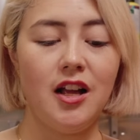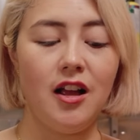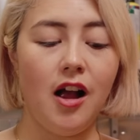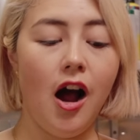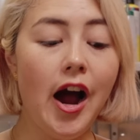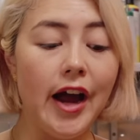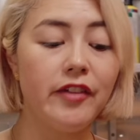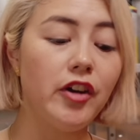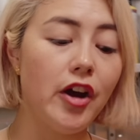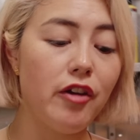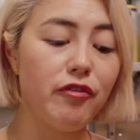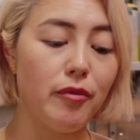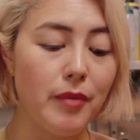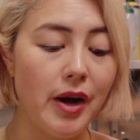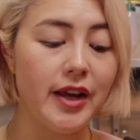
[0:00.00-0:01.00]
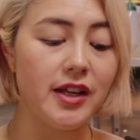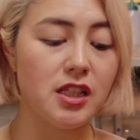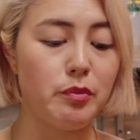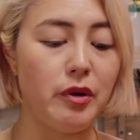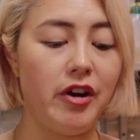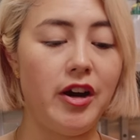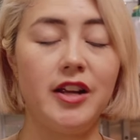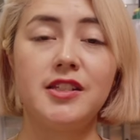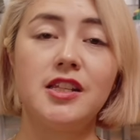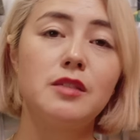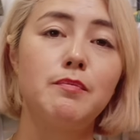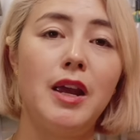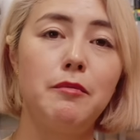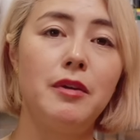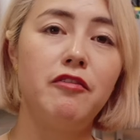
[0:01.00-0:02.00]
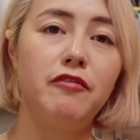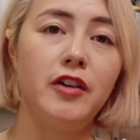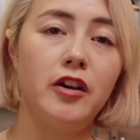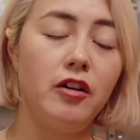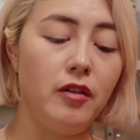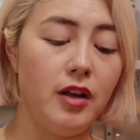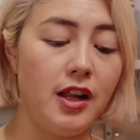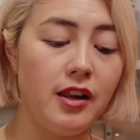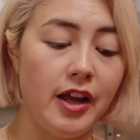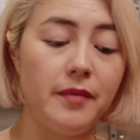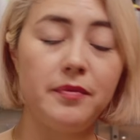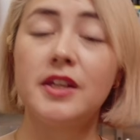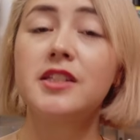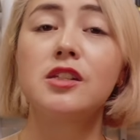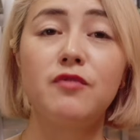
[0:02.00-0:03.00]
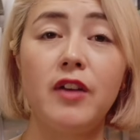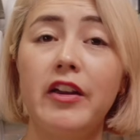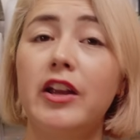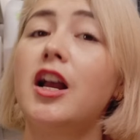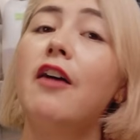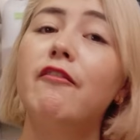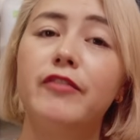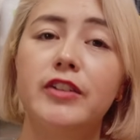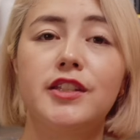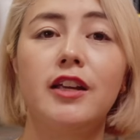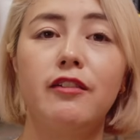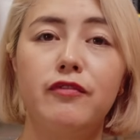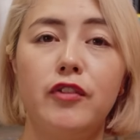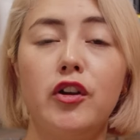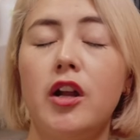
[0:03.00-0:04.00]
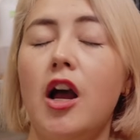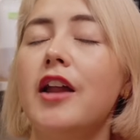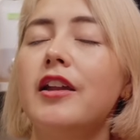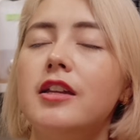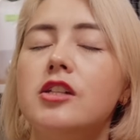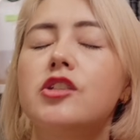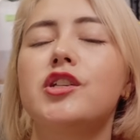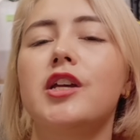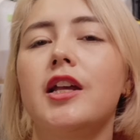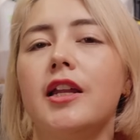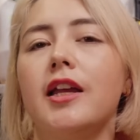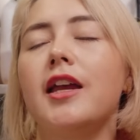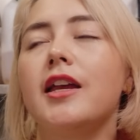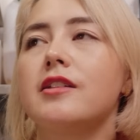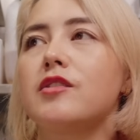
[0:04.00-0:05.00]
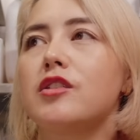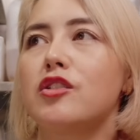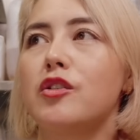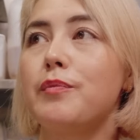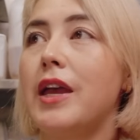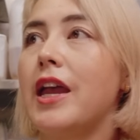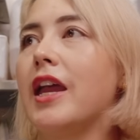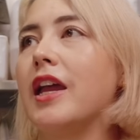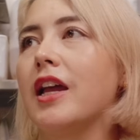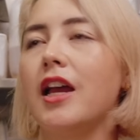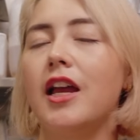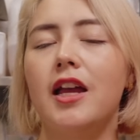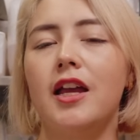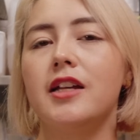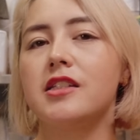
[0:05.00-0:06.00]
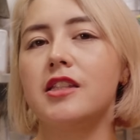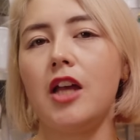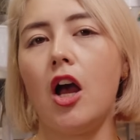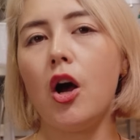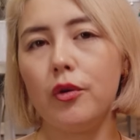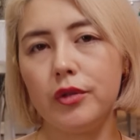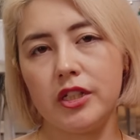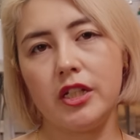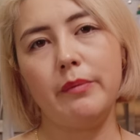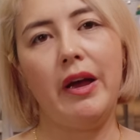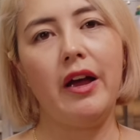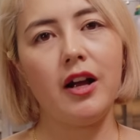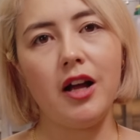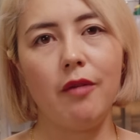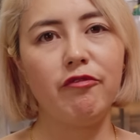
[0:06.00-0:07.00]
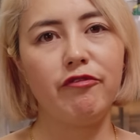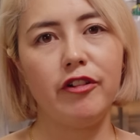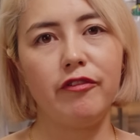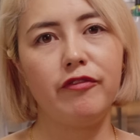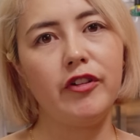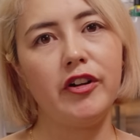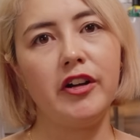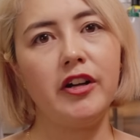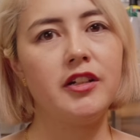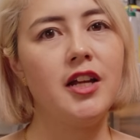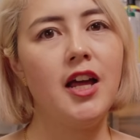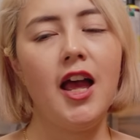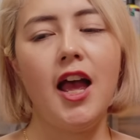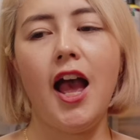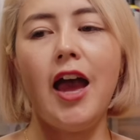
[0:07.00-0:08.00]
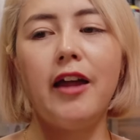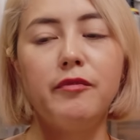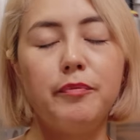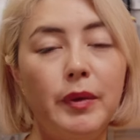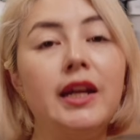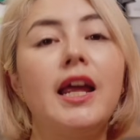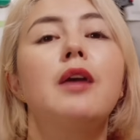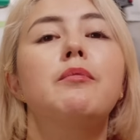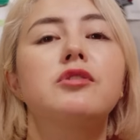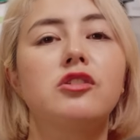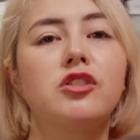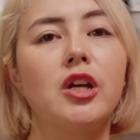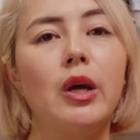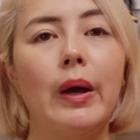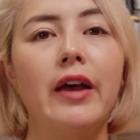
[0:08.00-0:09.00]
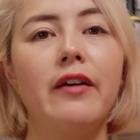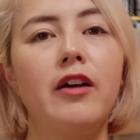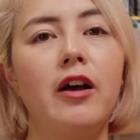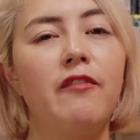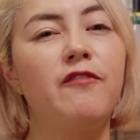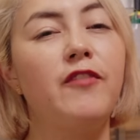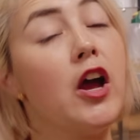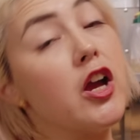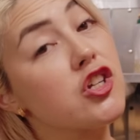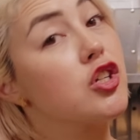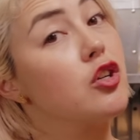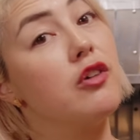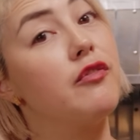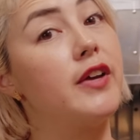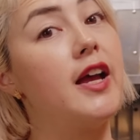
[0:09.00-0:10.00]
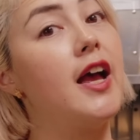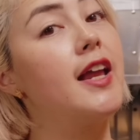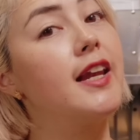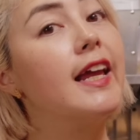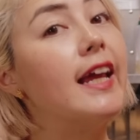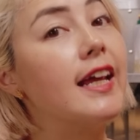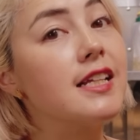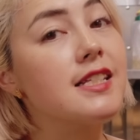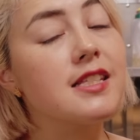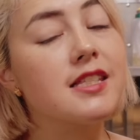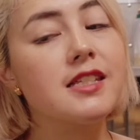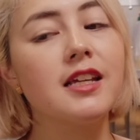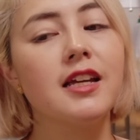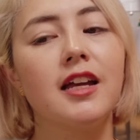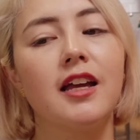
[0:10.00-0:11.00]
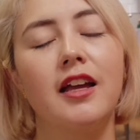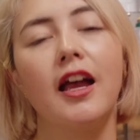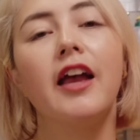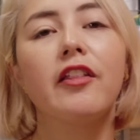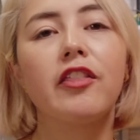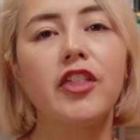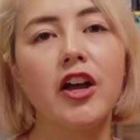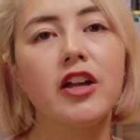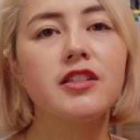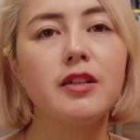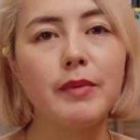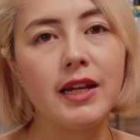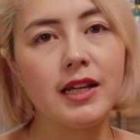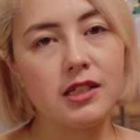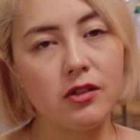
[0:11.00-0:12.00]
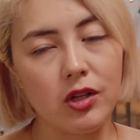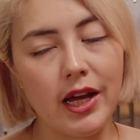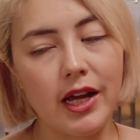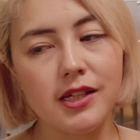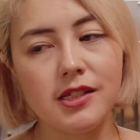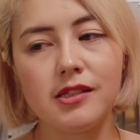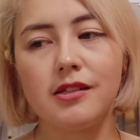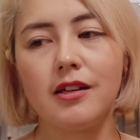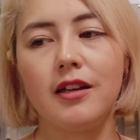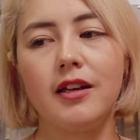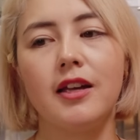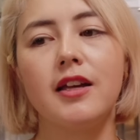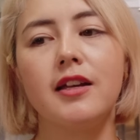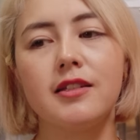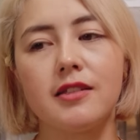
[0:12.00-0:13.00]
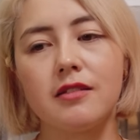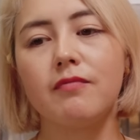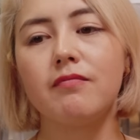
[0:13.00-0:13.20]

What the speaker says: I know from my experience, it's made me feel like this is very comforting food. Hainanese chicken to me, is the ultimate comfort food. And being able to do it, a version of it at least, in 30 minutes or less, is